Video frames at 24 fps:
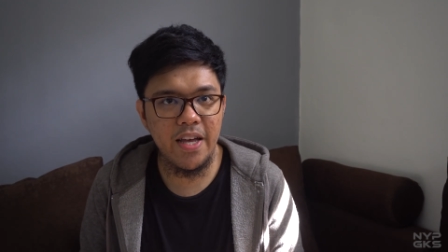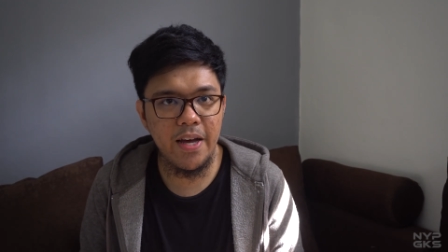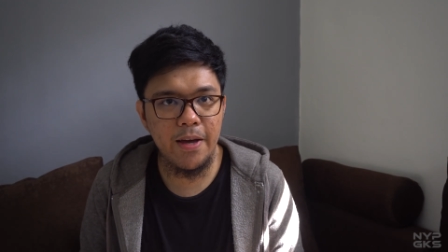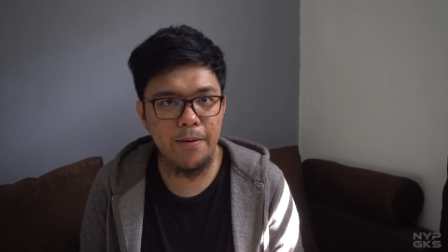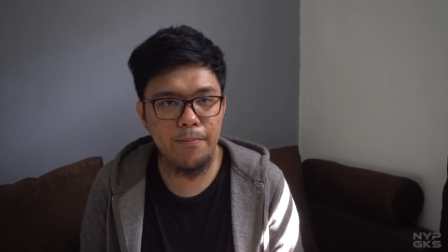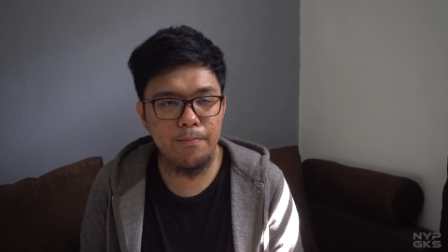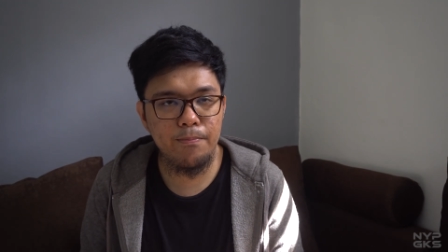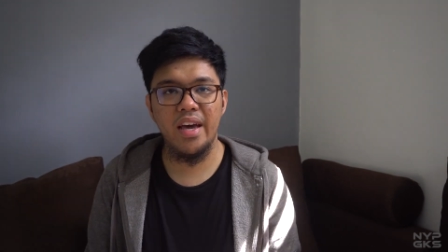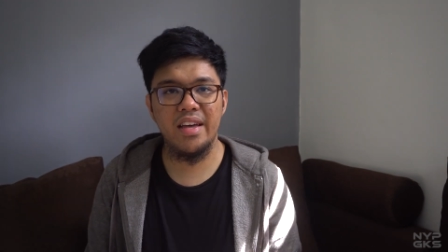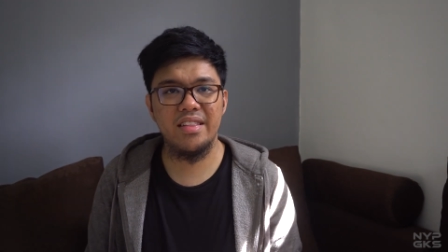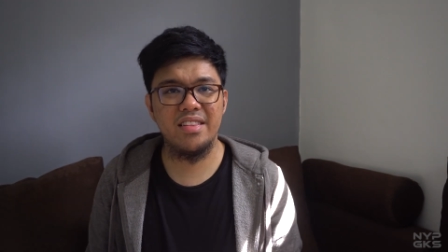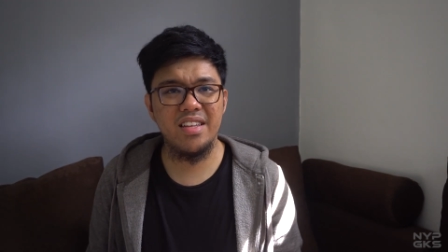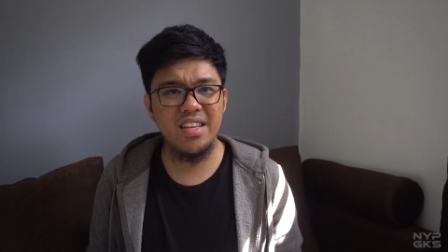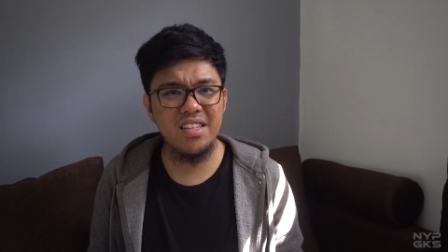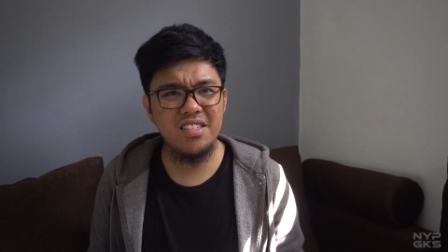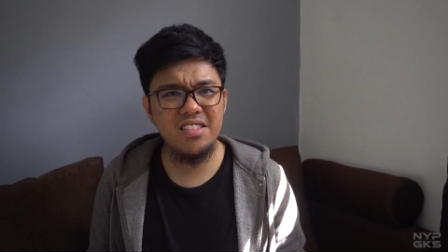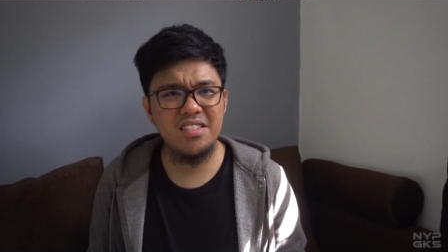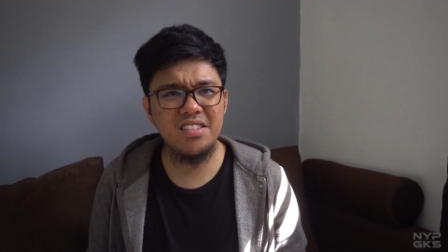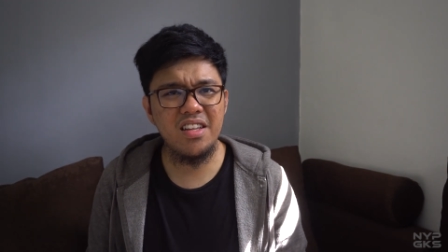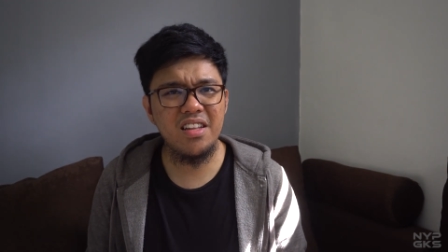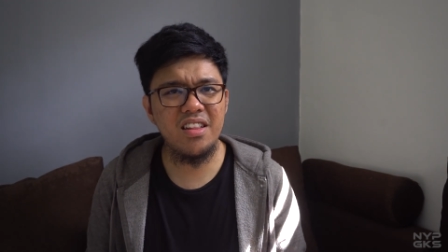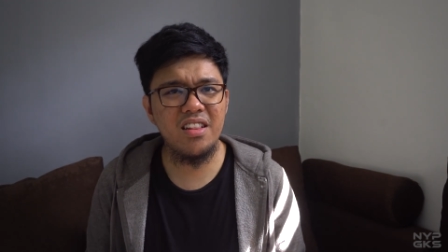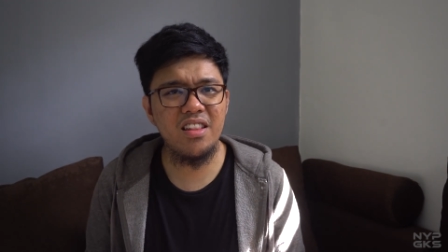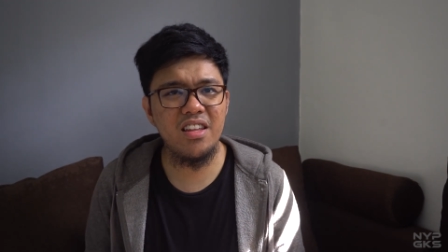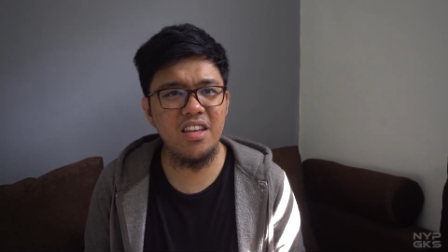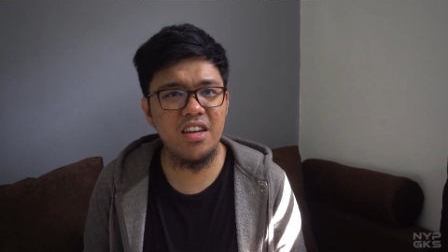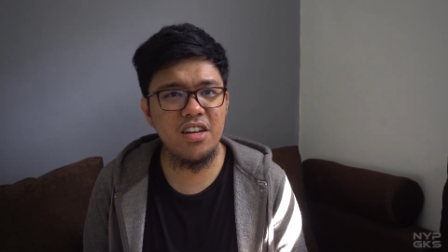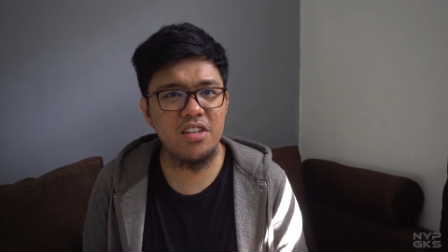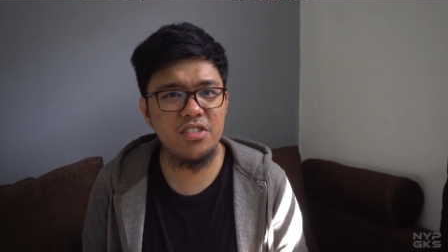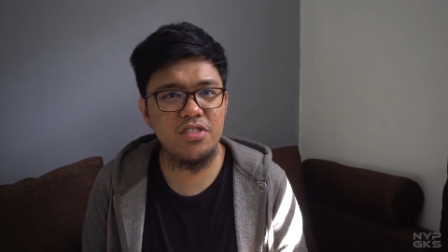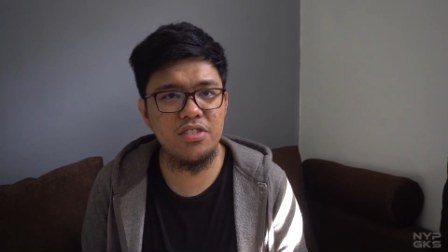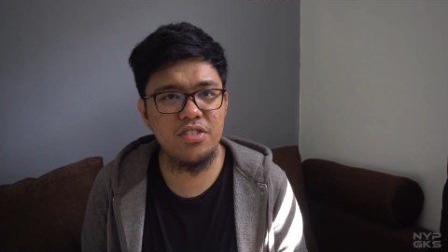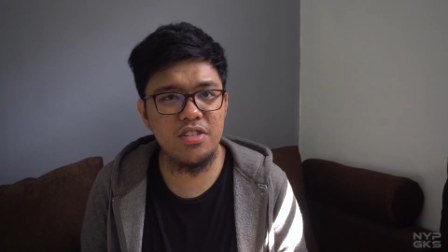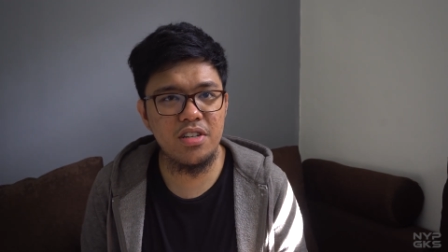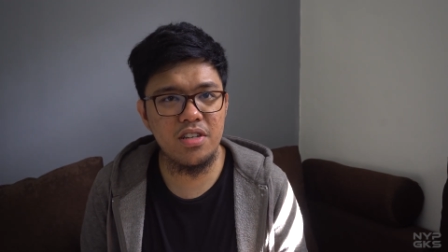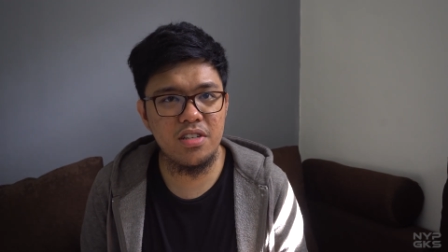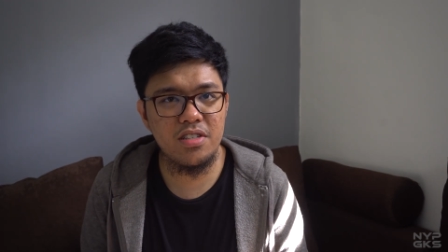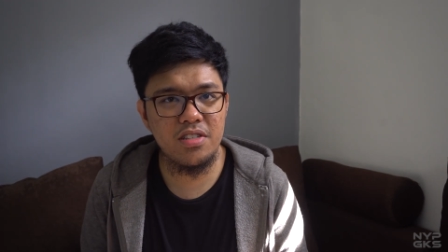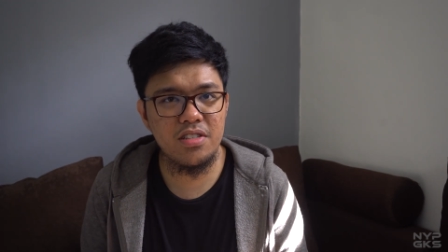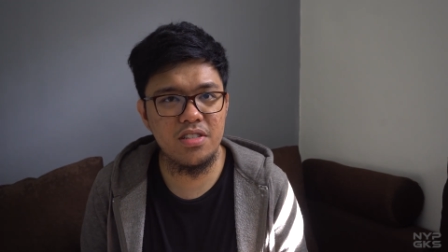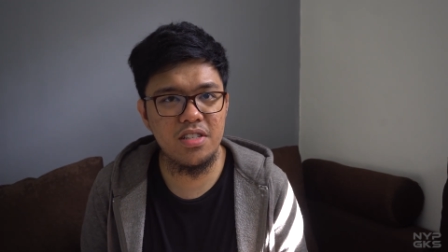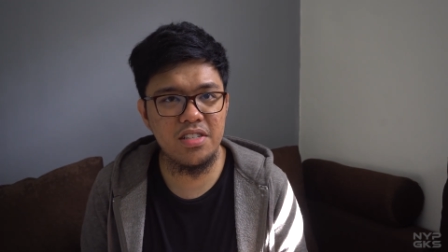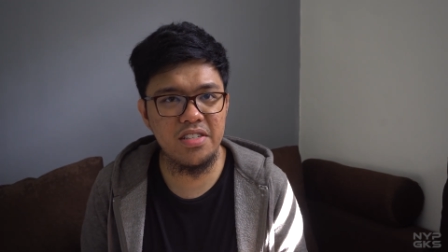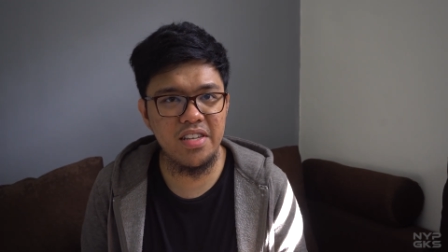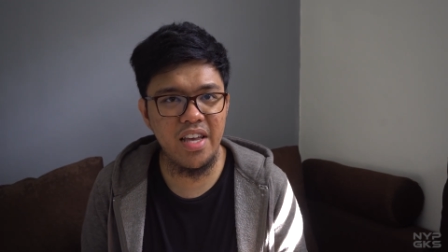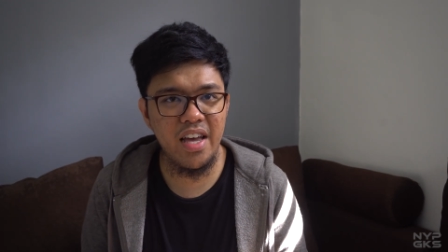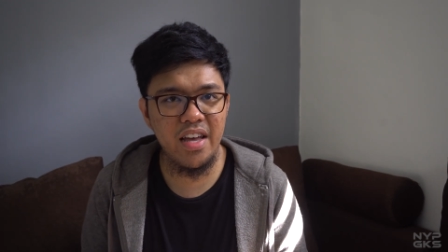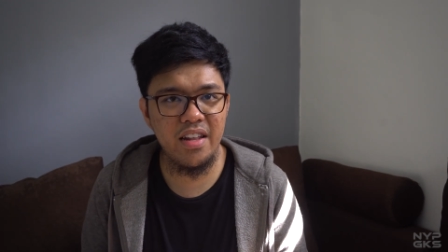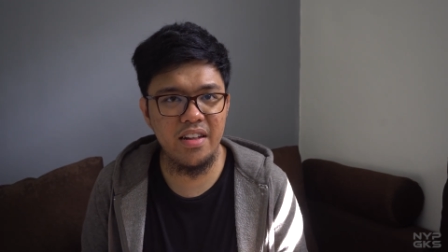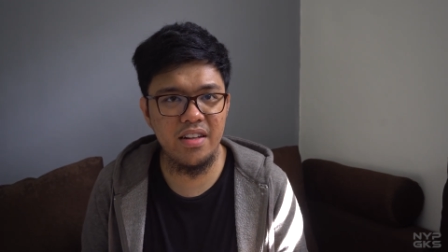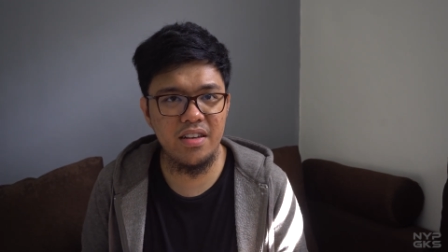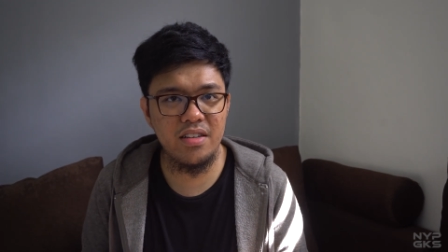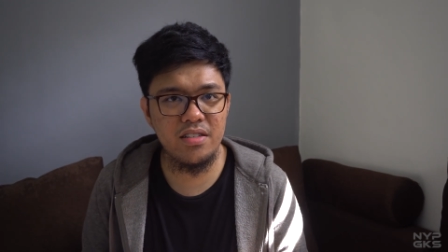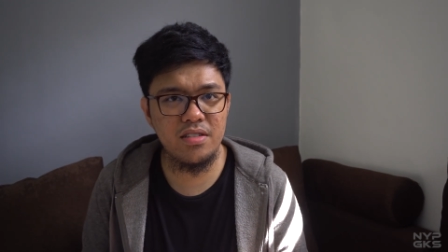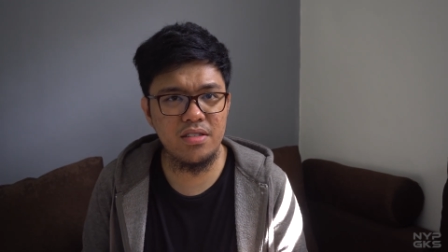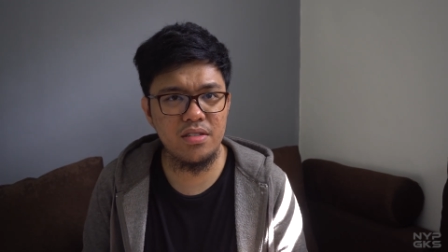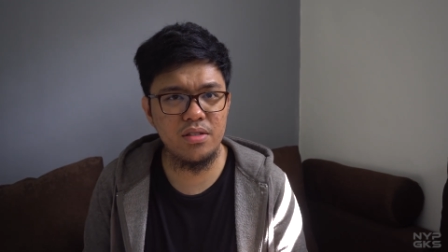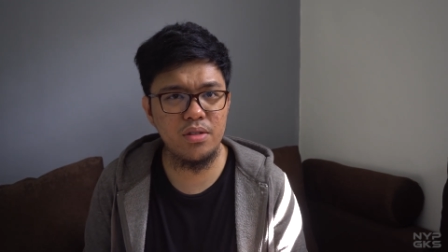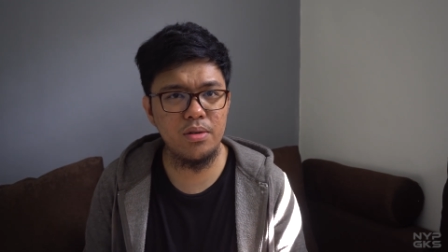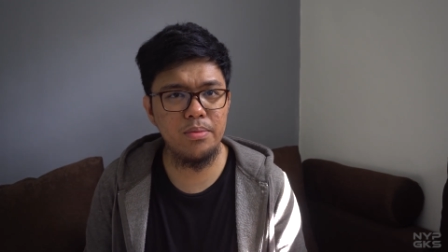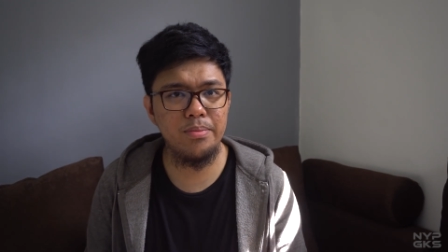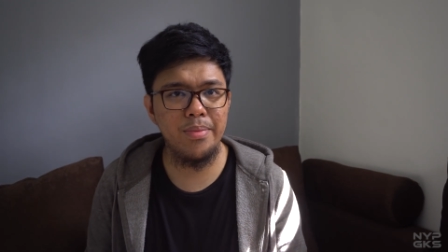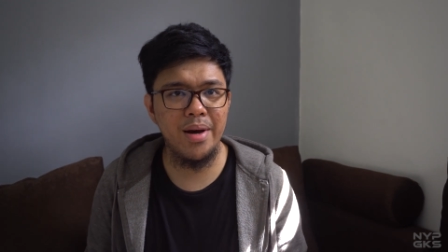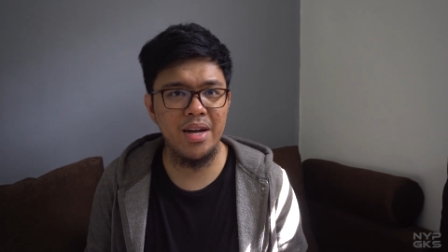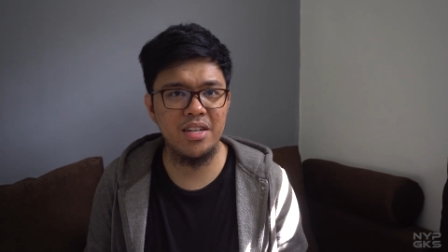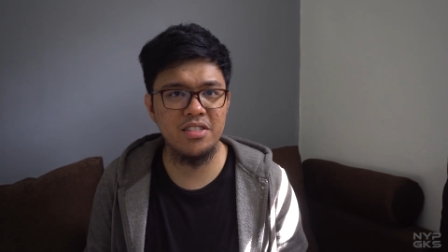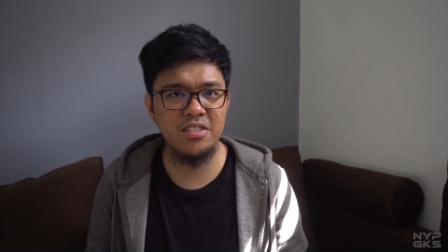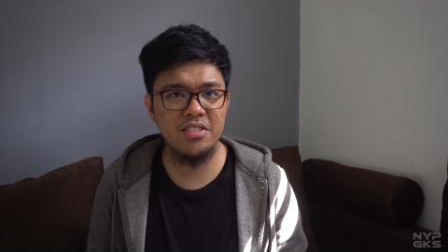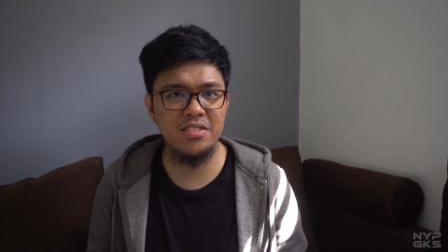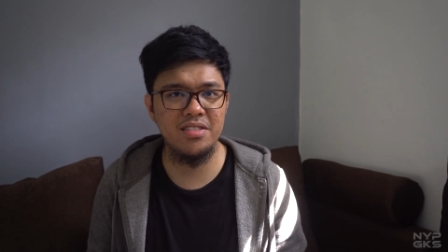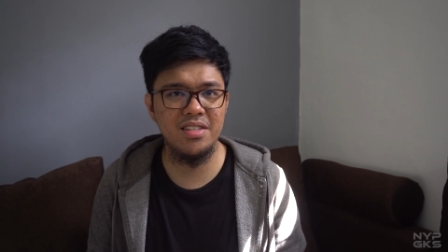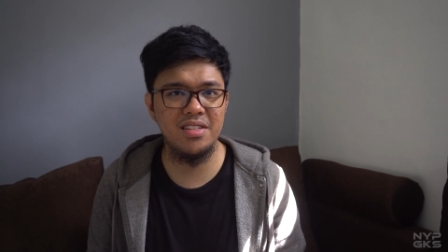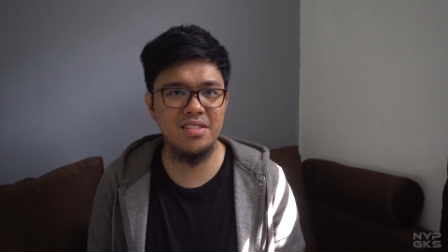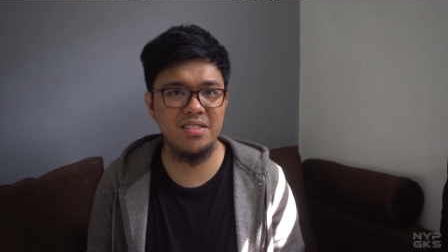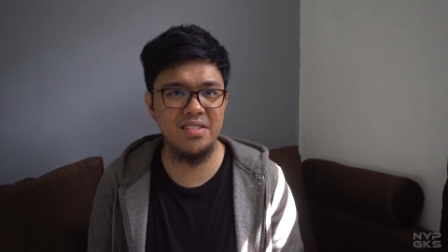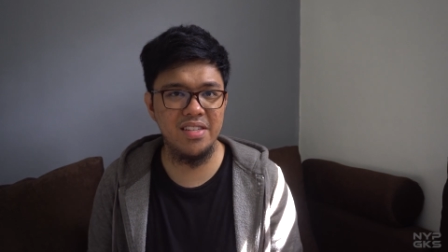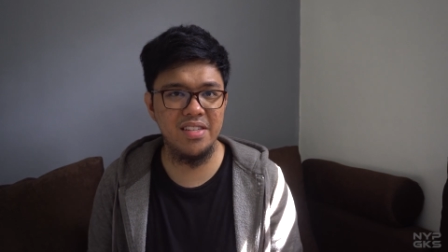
time and instantly adjust the settings to match the